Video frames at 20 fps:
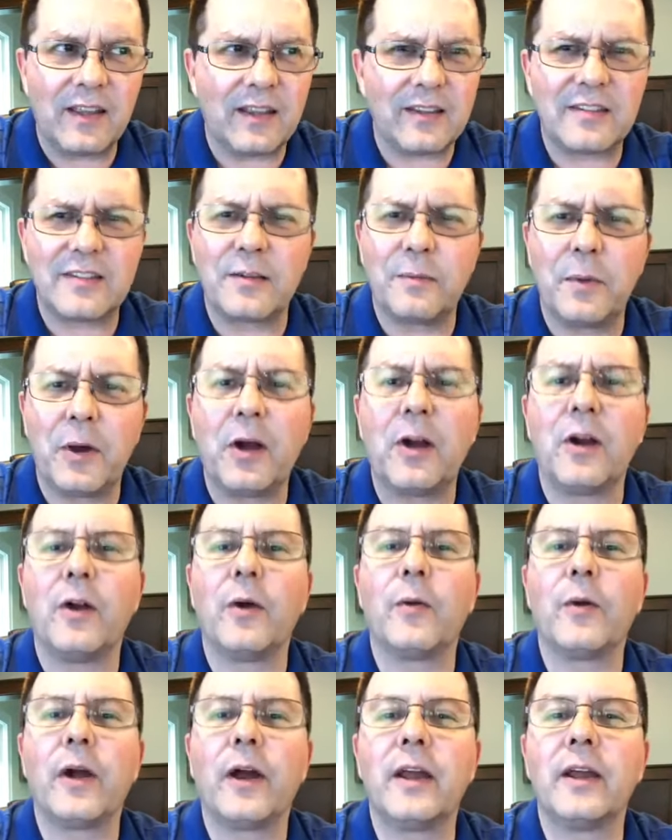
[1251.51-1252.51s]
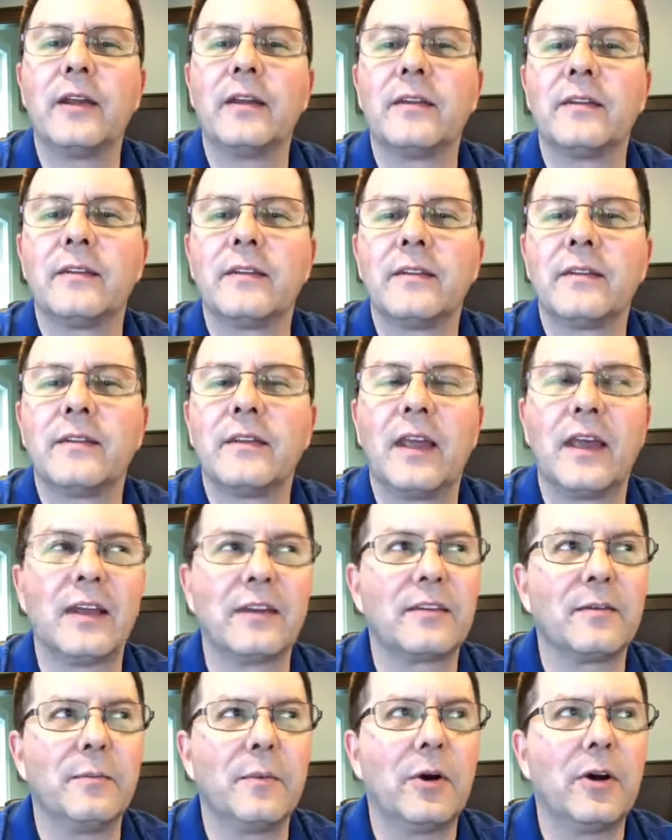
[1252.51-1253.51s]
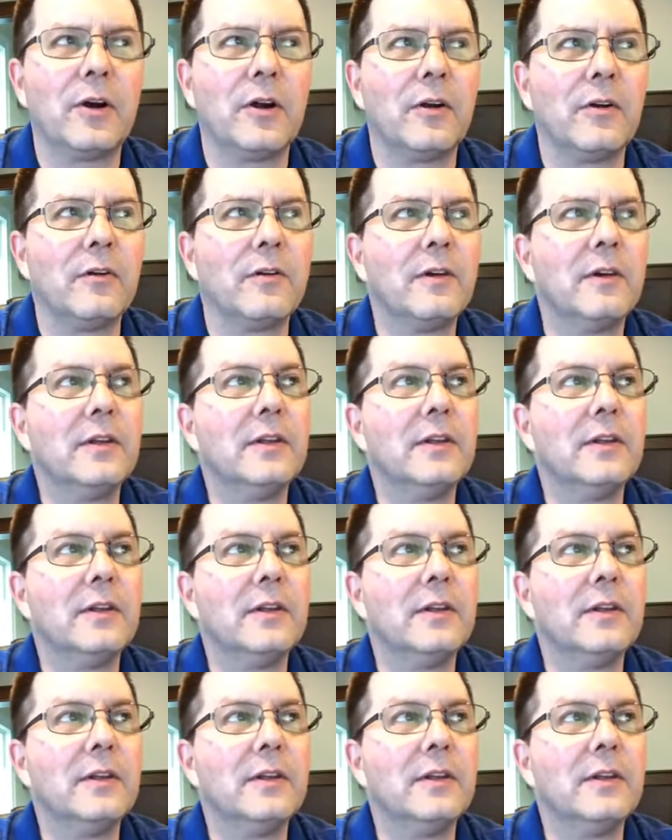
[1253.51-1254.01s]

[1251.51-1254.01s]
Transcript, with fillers: That's tomorrow, right? Yeah, tomorrow.